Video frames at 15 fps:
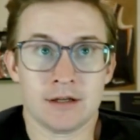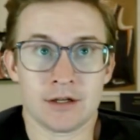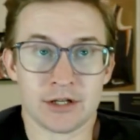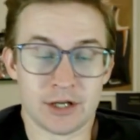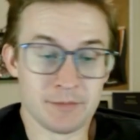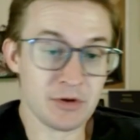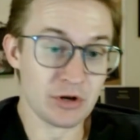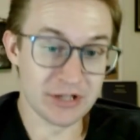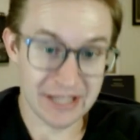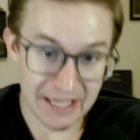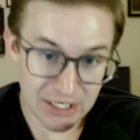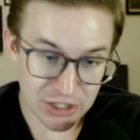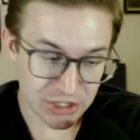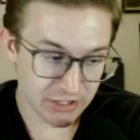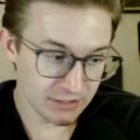
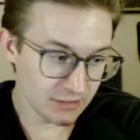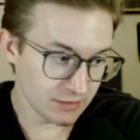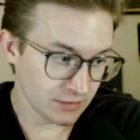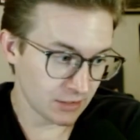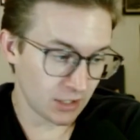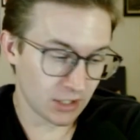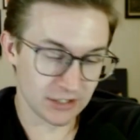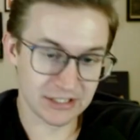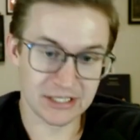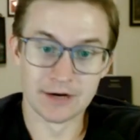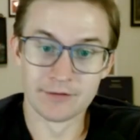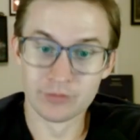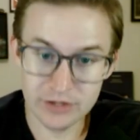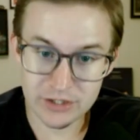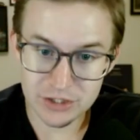communication on
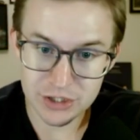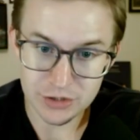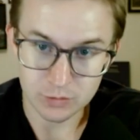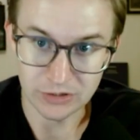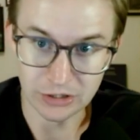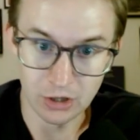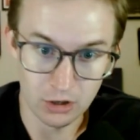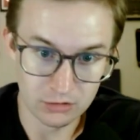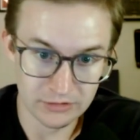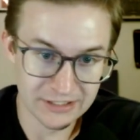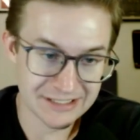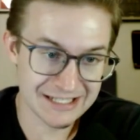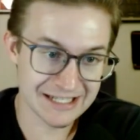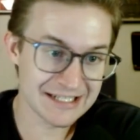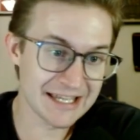coverage when Garland
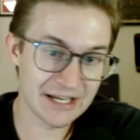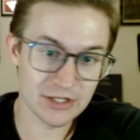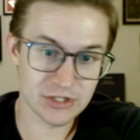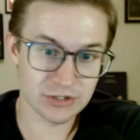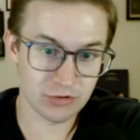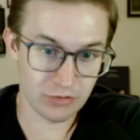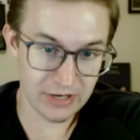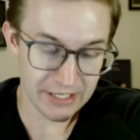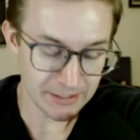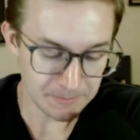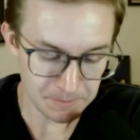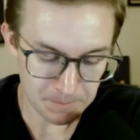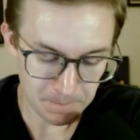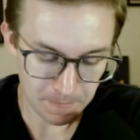did get a screen